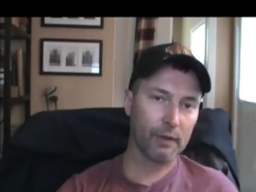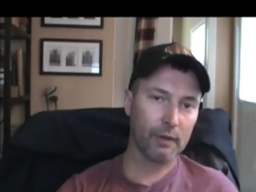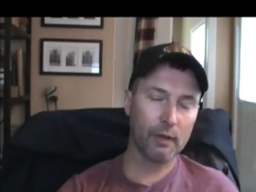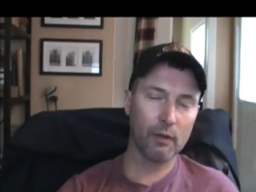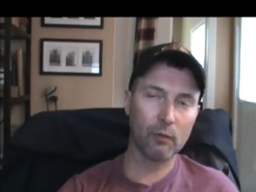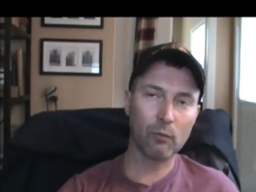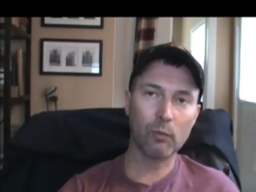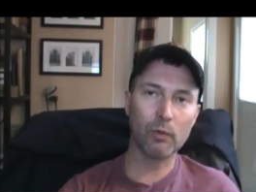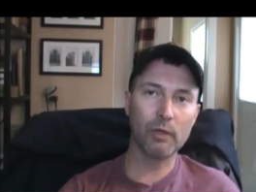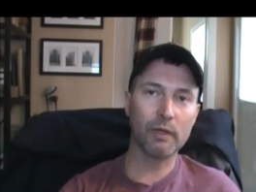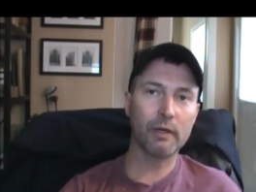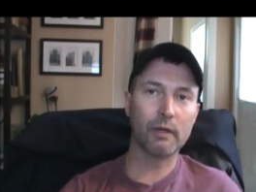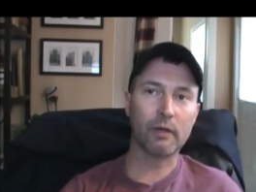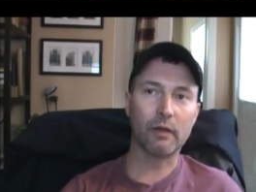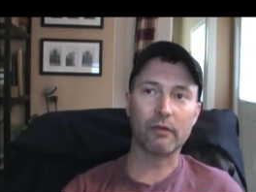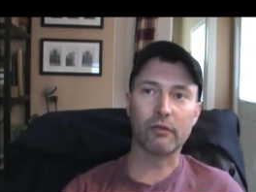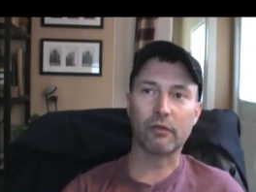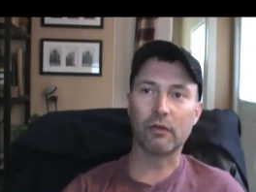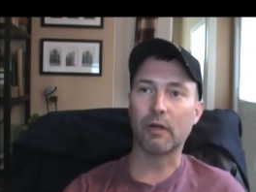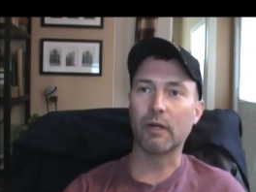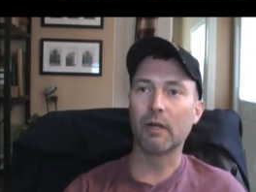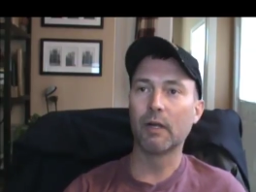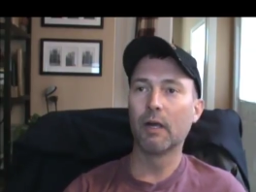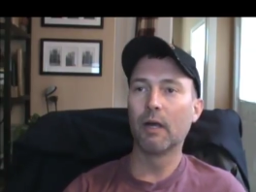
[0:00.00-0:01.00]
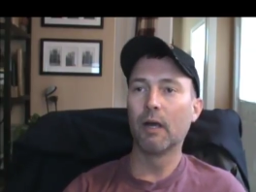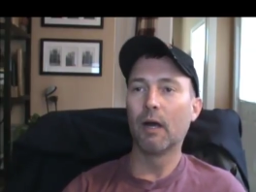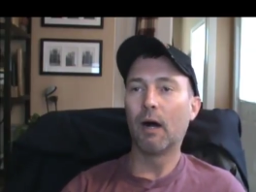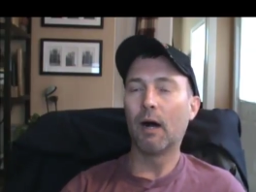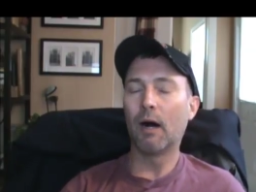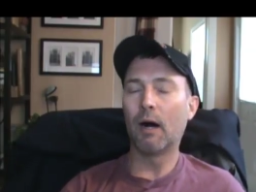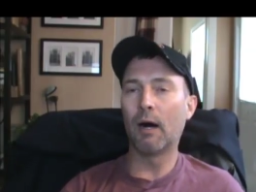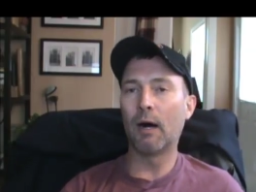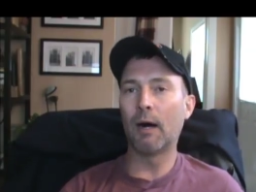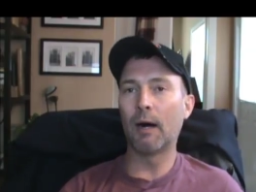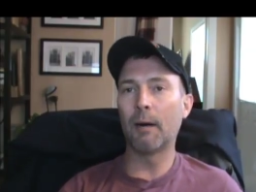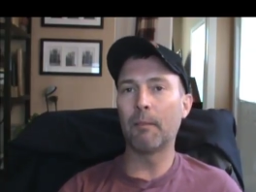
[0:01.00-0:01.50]
It really doesn't.
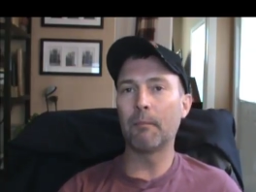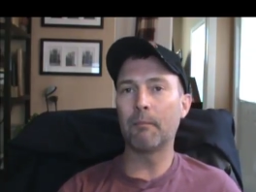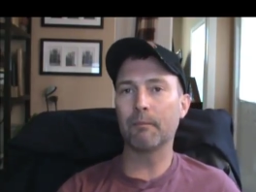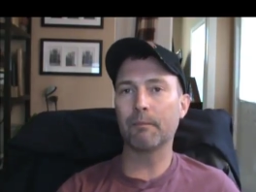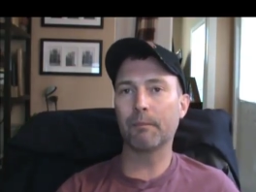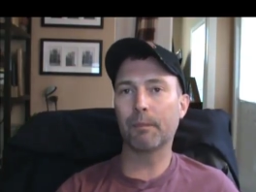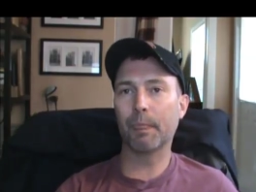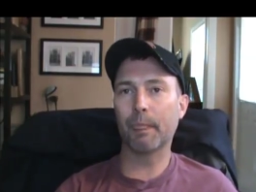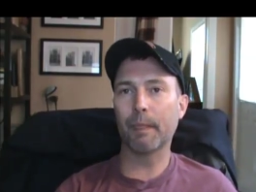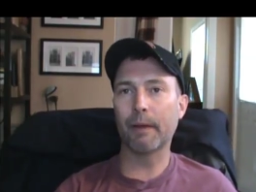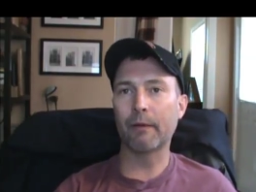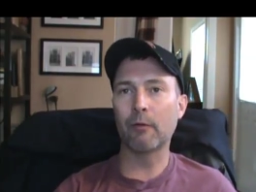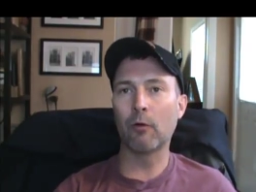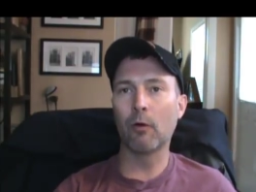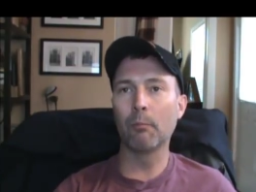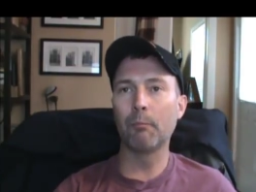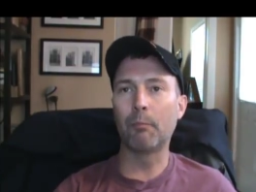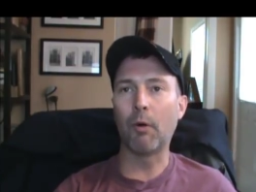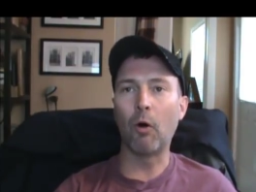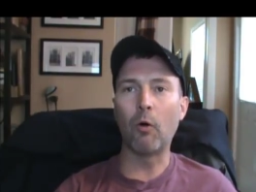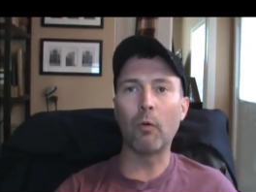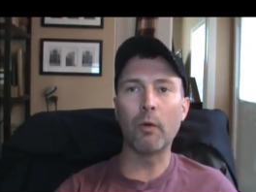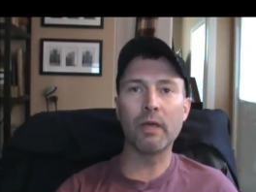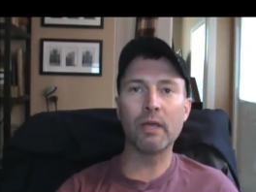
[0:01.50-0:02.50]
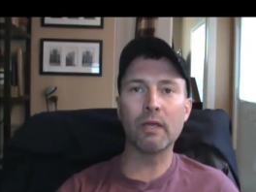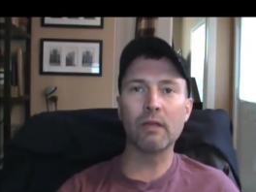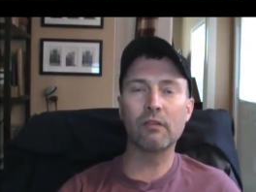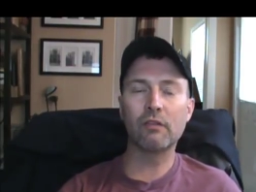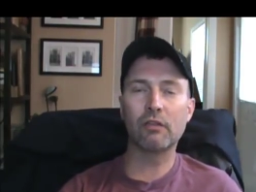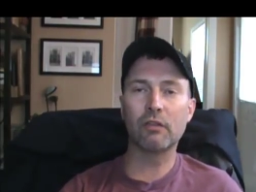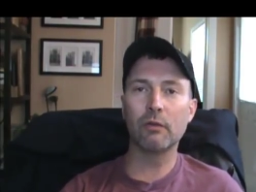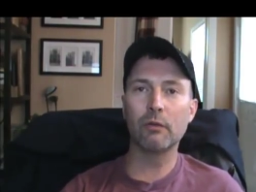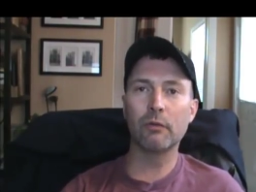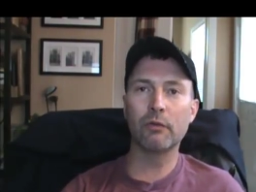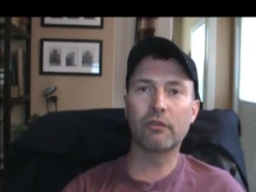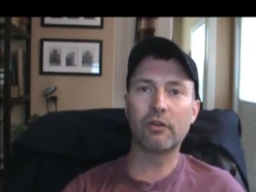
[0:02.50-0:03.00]
I know Boeing
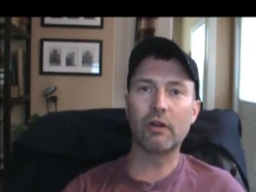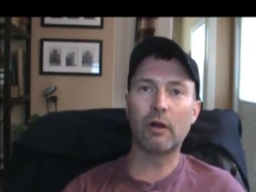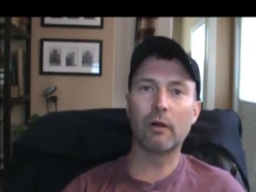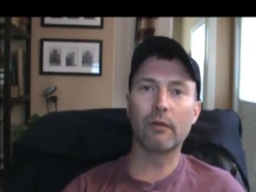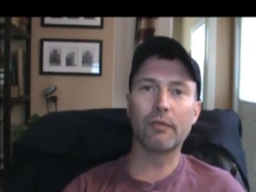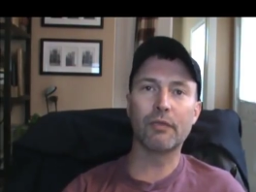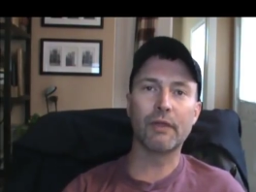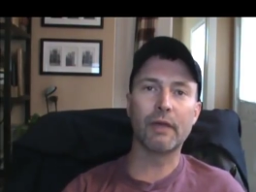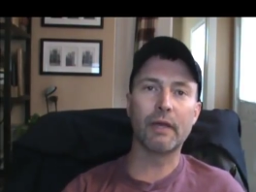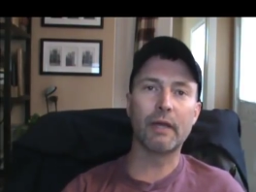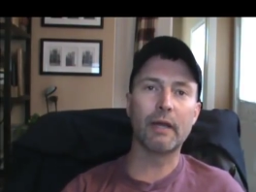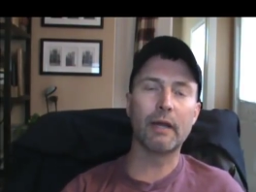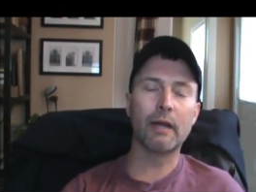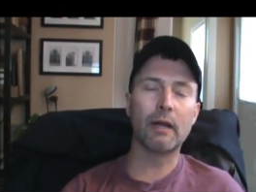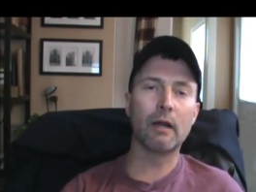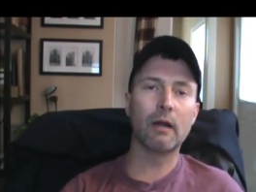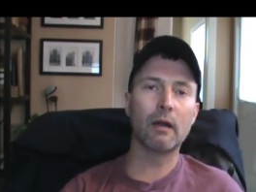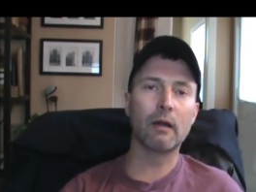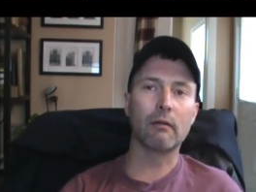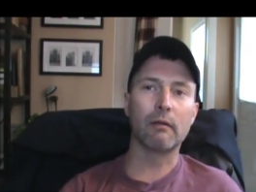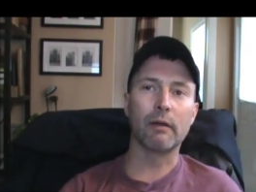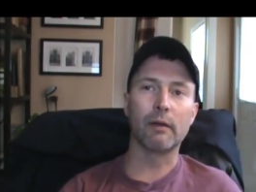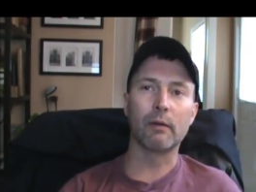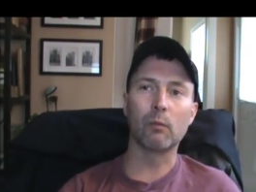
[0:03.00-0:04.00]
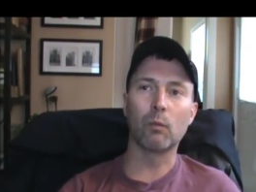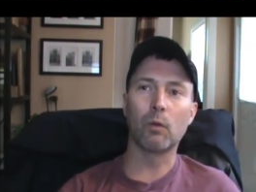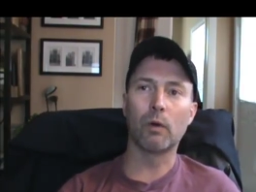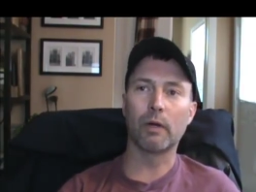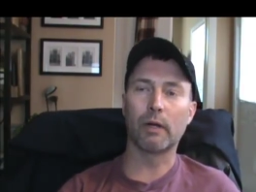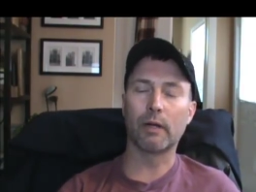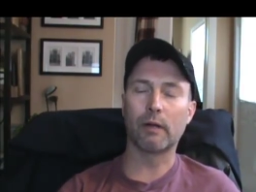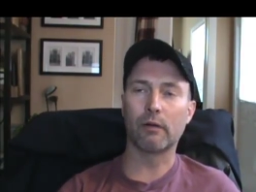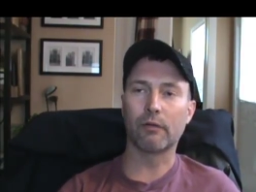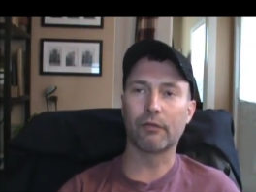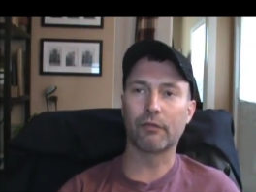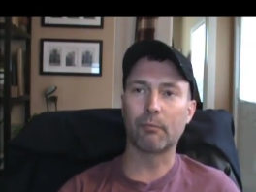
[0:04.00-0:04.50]
is huge out there, and
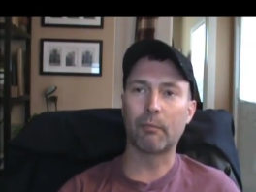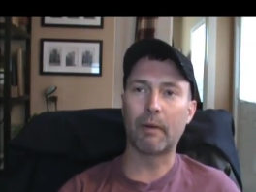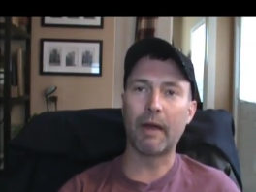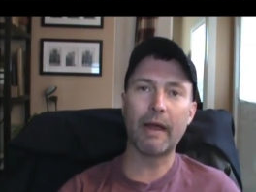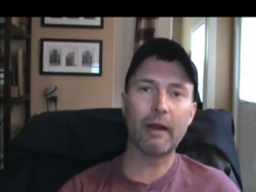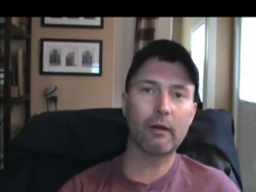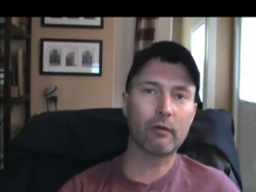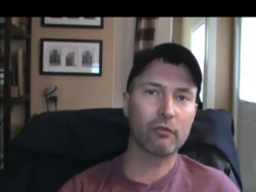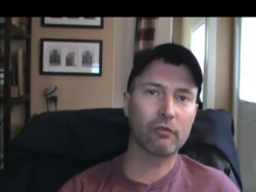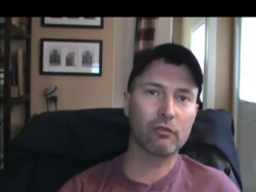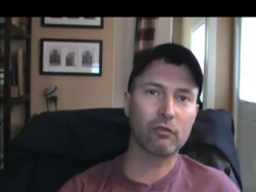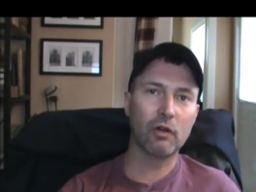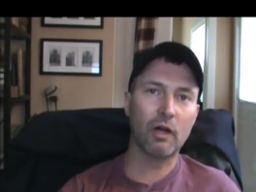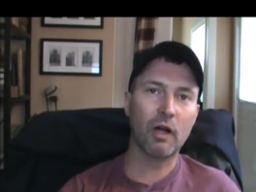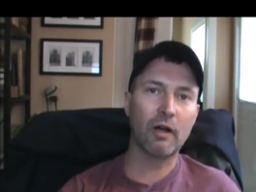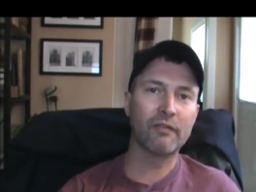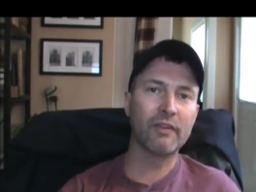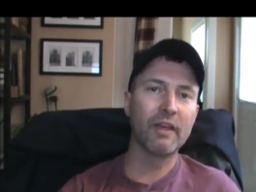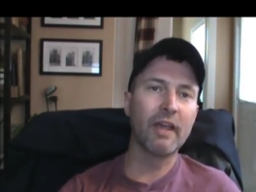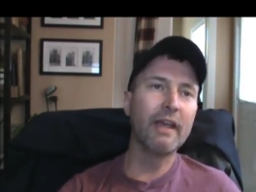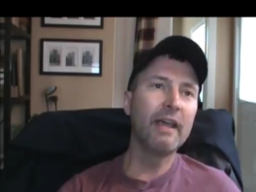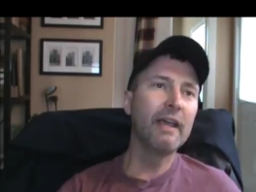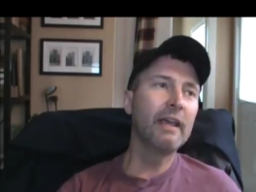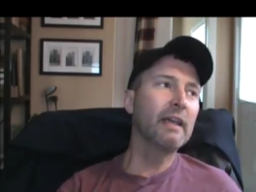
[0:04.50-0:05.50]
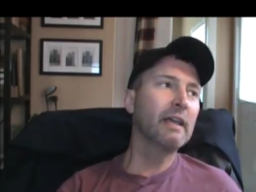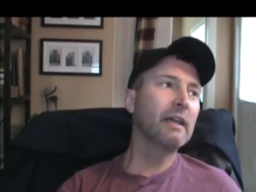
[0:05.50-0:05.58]
what else? Microsoft.